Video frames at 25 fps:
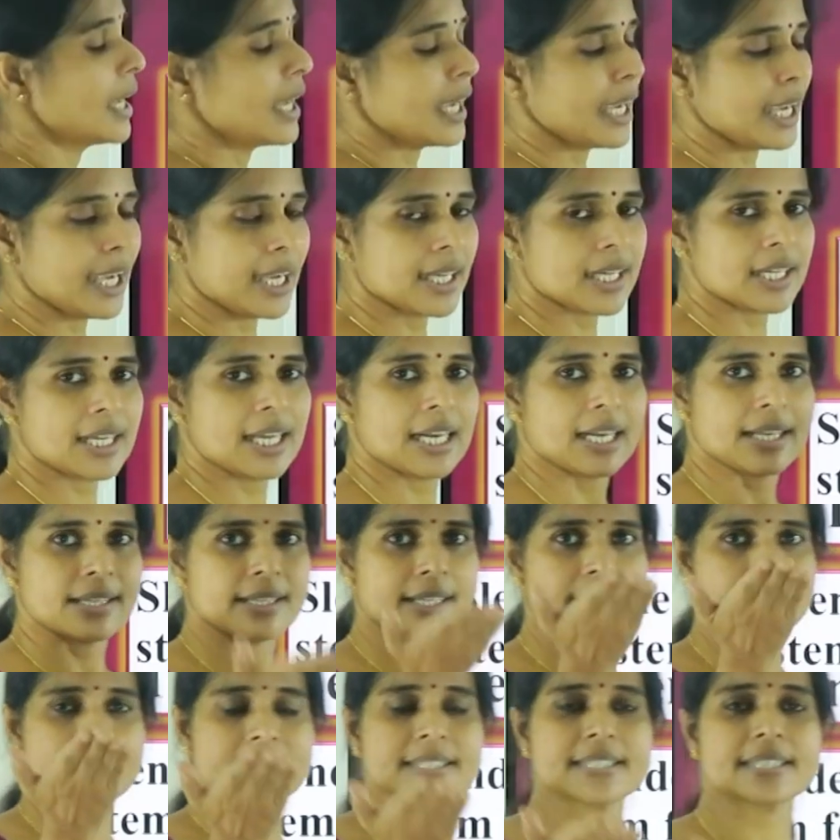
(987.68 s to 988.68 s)
aerial,
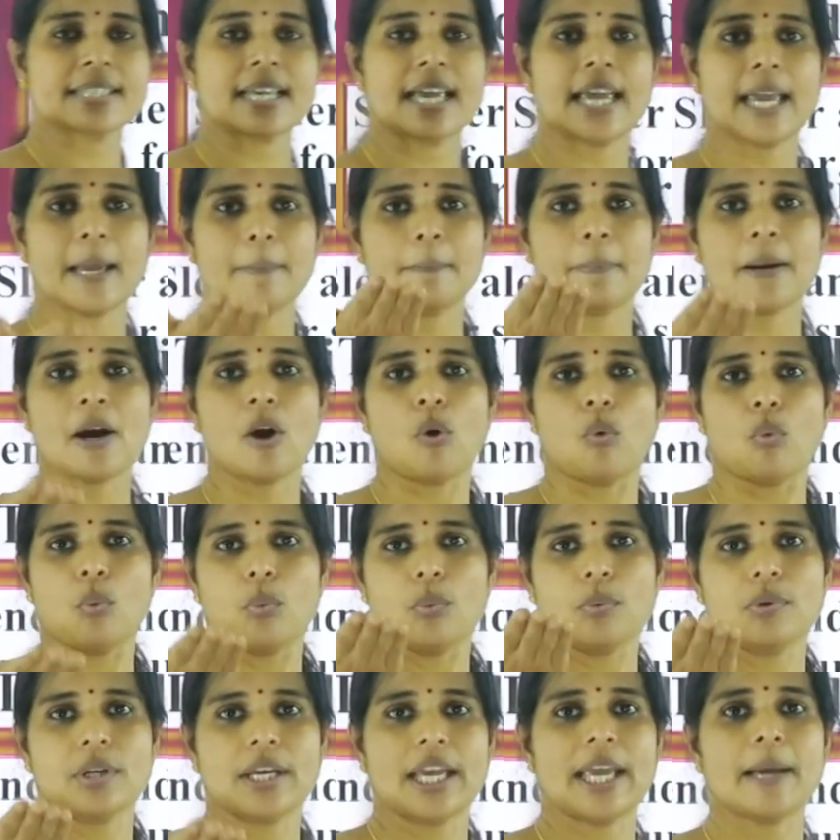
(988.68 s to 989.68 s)
that is
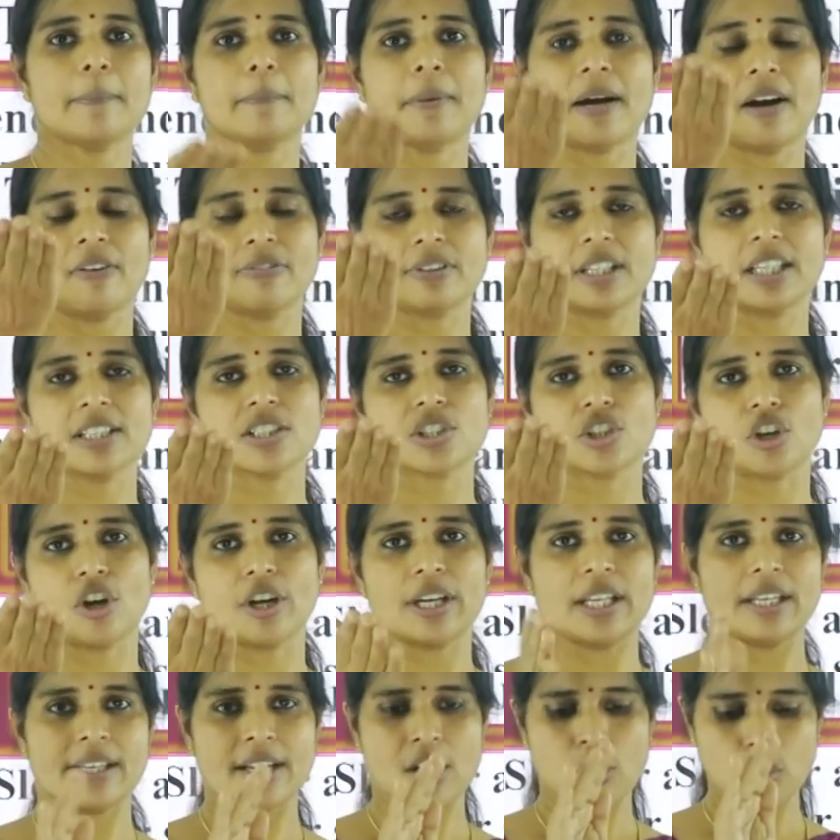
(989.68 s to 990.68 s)
above the
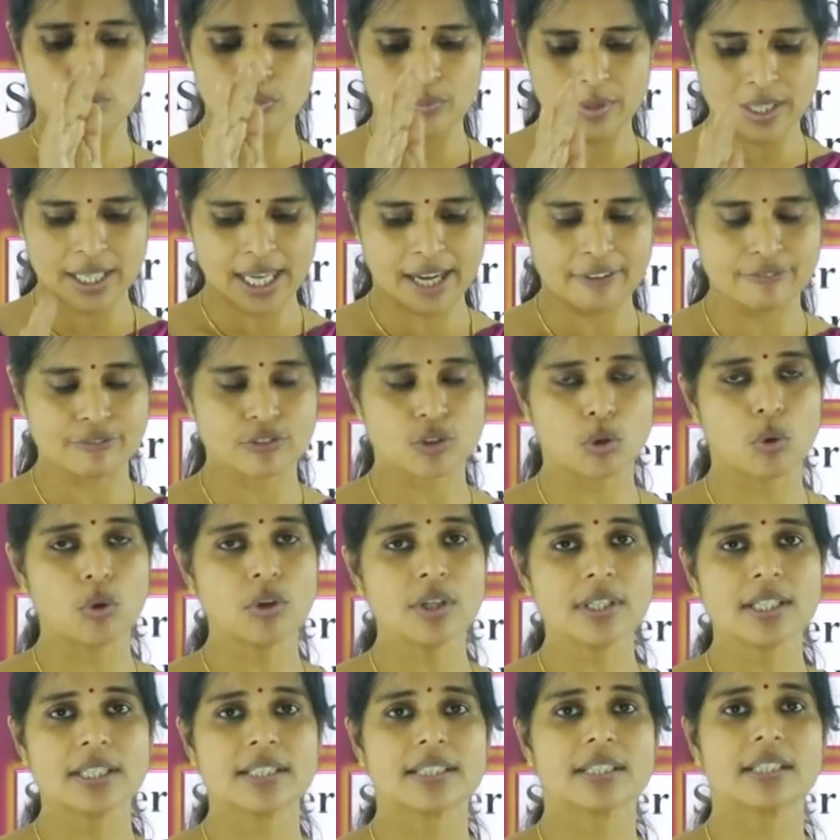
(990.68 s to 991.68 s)
soil. Now, we have
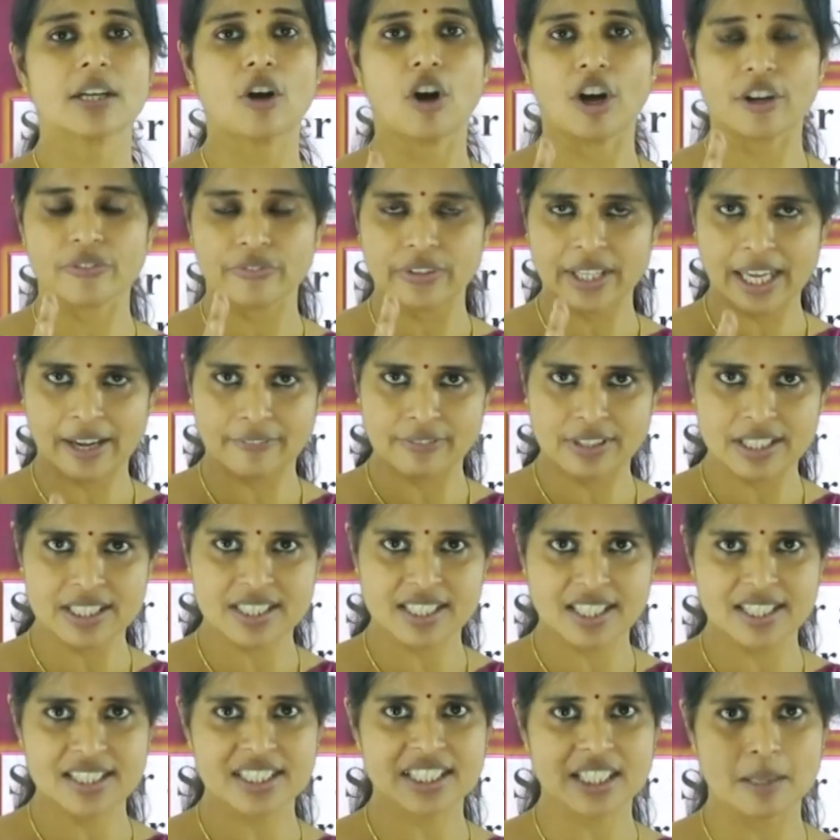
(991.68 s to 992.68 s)
told or we have
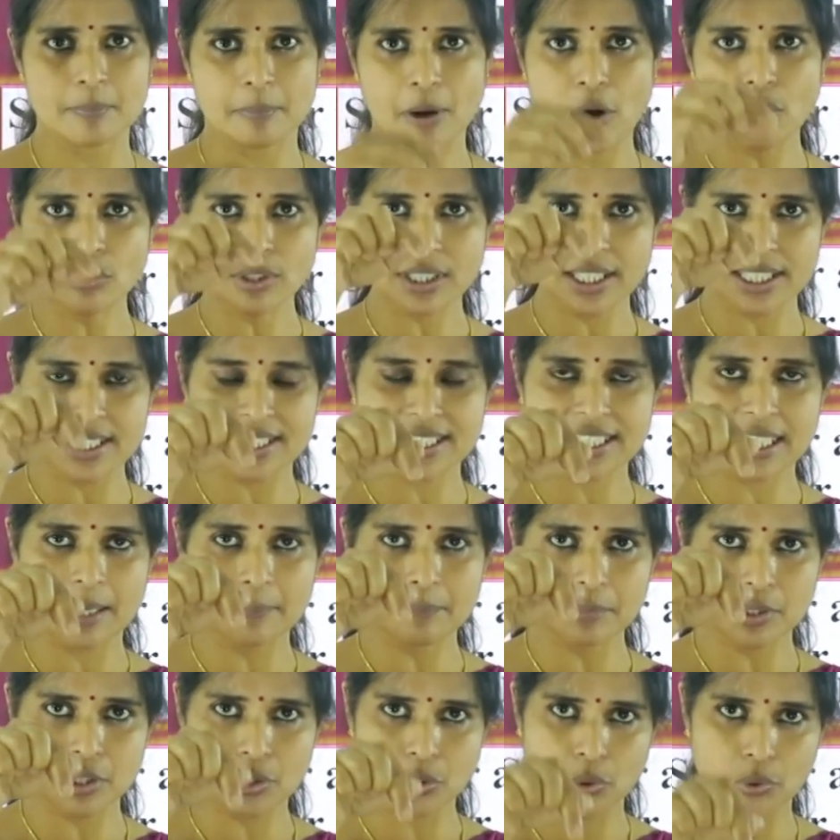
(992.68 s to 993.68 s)
discussed about the
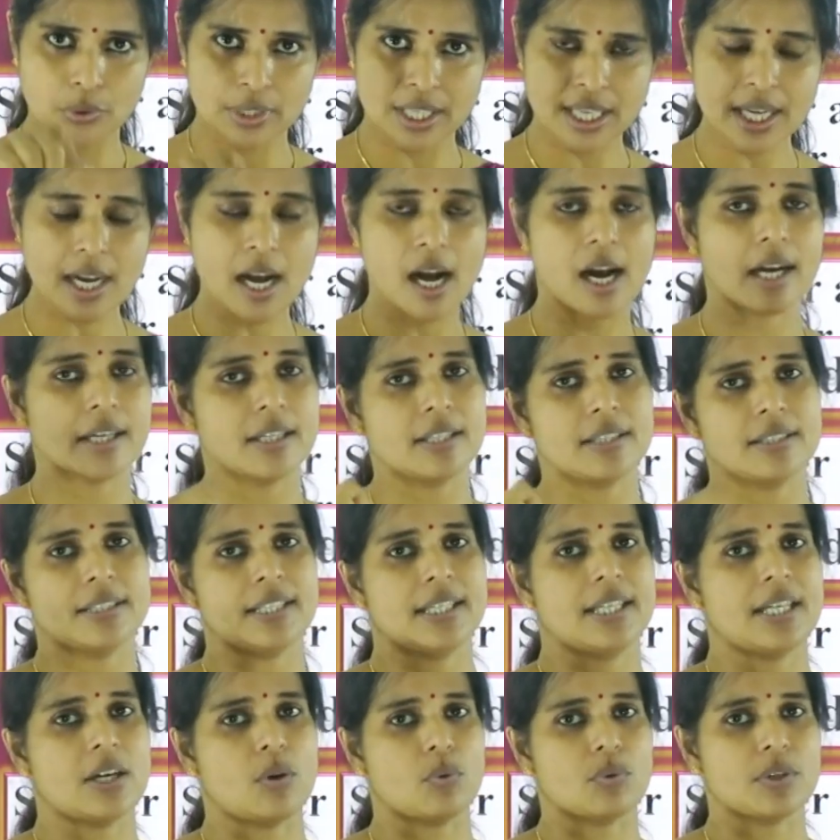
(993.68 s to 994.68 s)
stem growing under
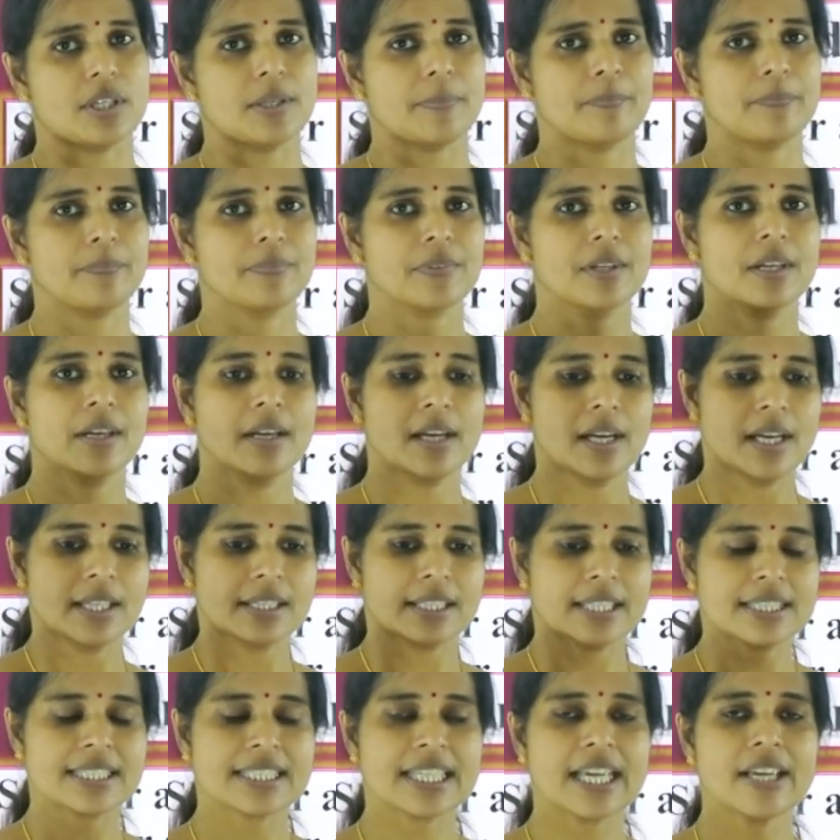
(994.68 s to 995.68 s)
the ground.
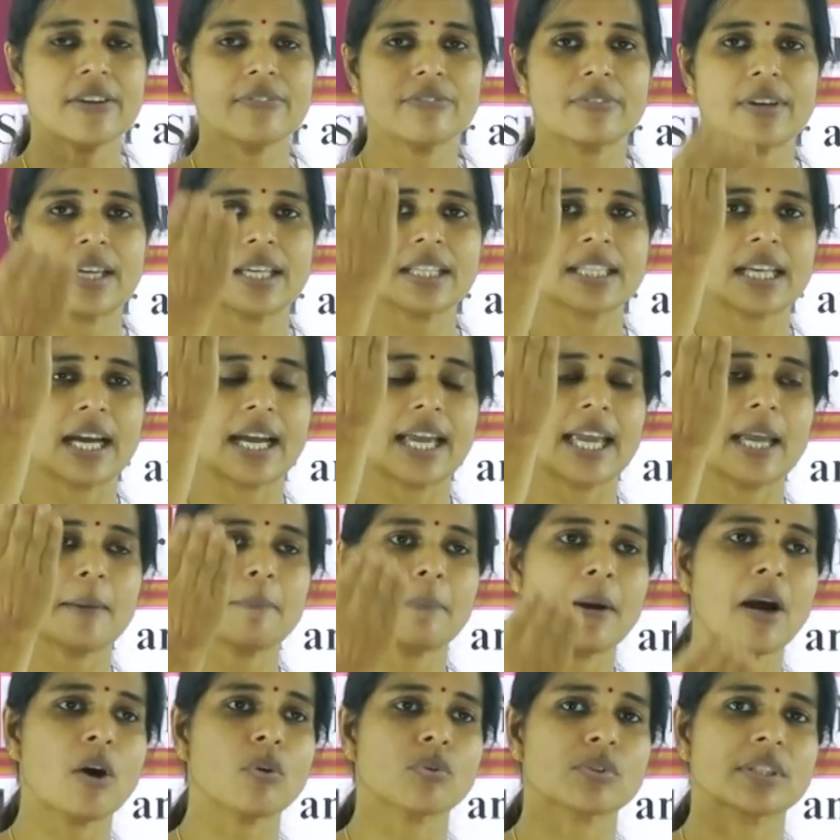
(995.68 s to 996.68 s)
The same way
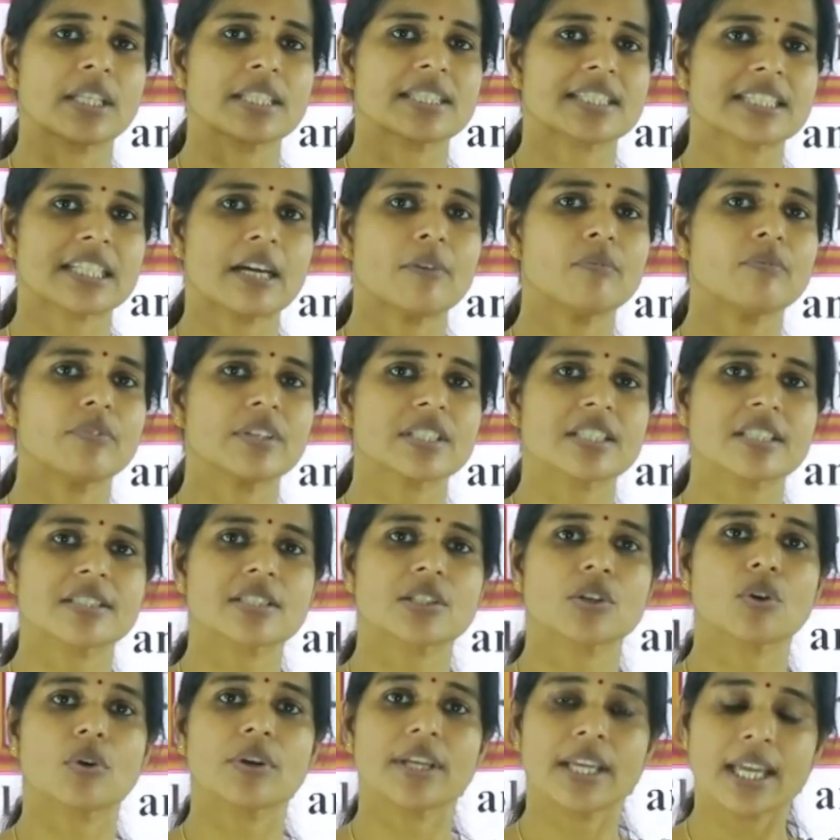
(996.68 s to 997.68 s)
the stem which
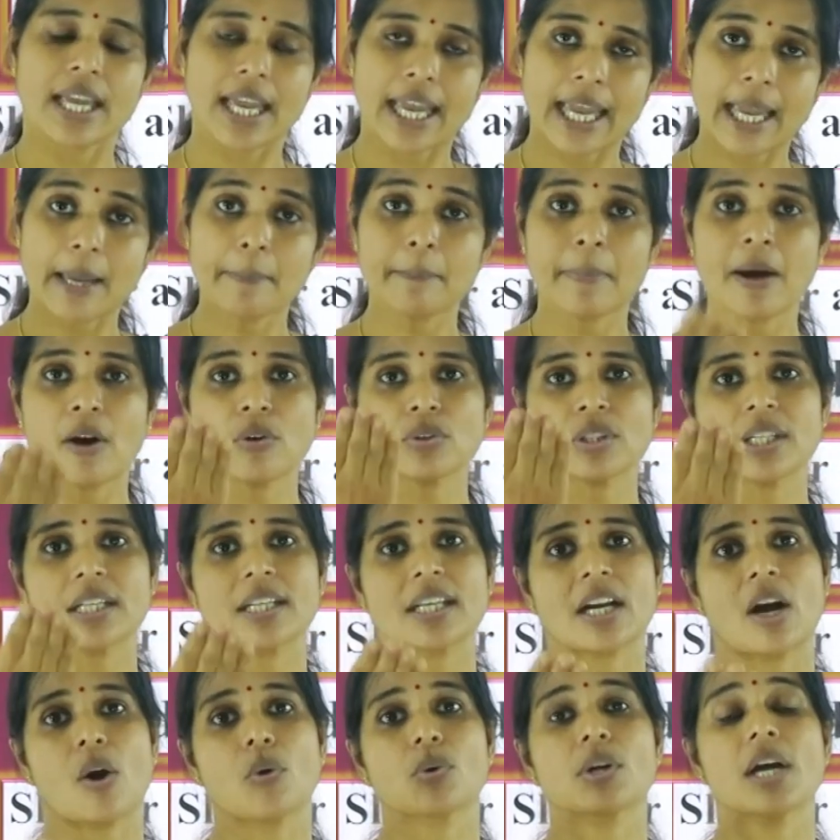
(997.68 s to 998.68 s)
is growing above the
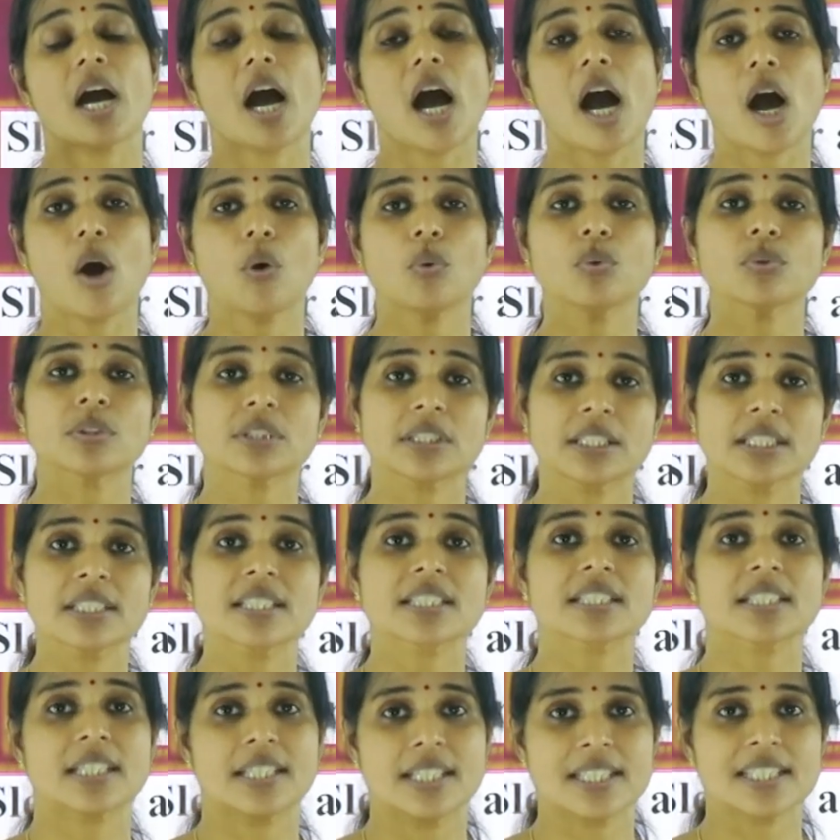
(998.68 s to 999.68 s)
ground, how
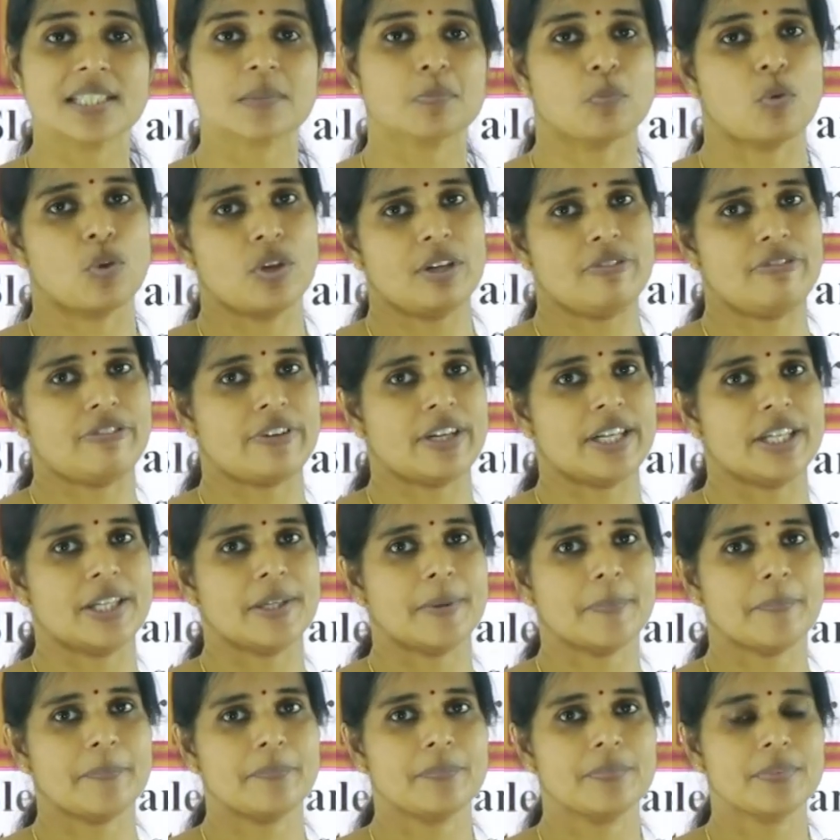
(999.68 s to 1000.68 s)
this is modified.
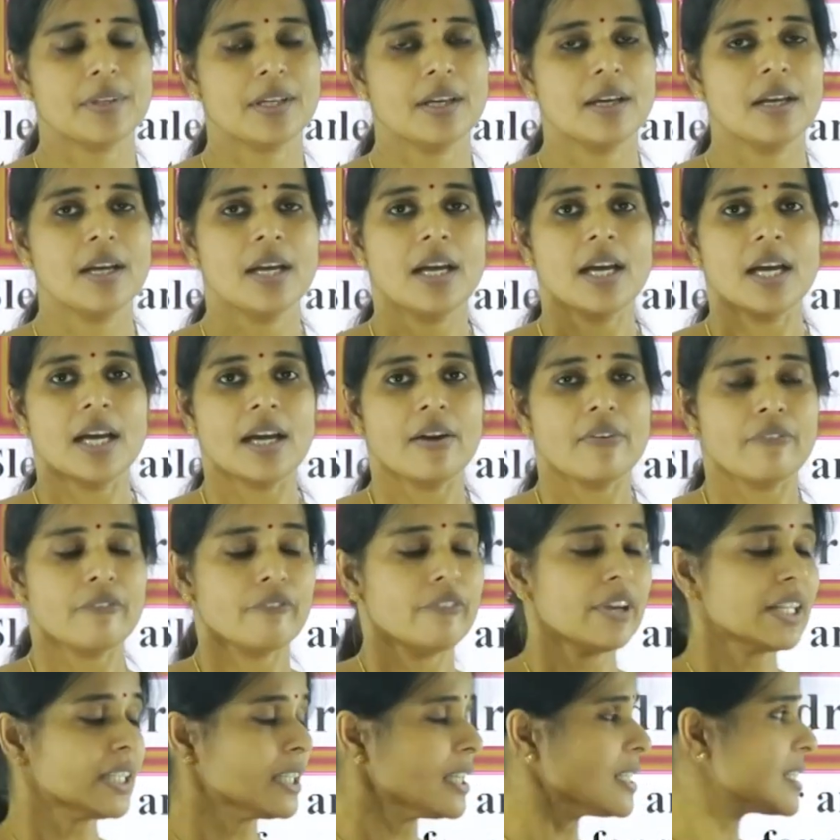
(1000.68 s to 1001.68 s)

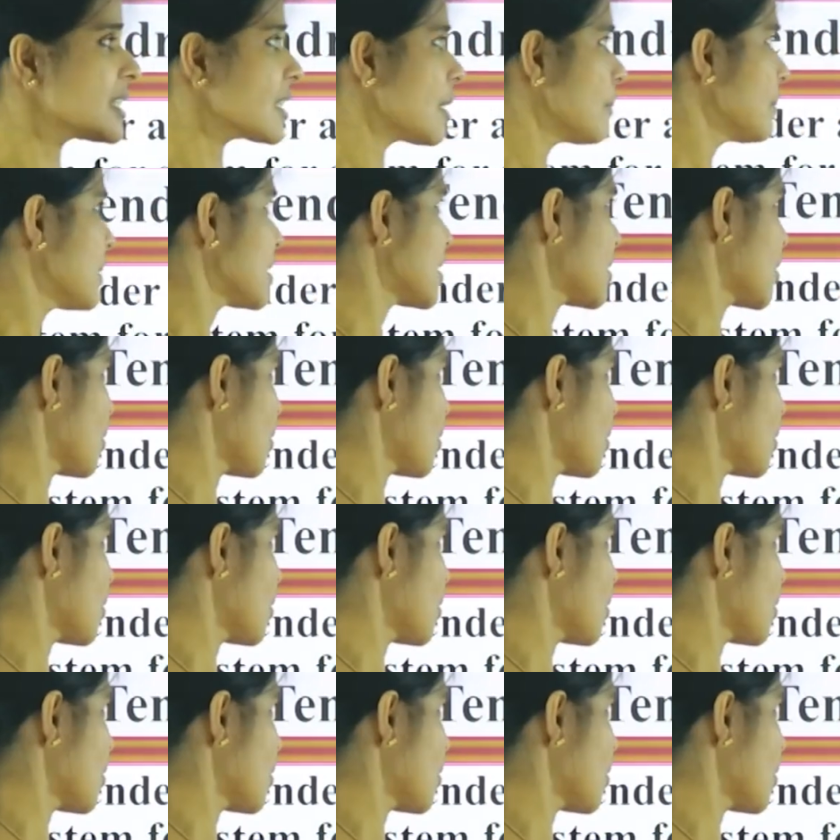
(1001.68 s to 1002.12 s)
When the stem is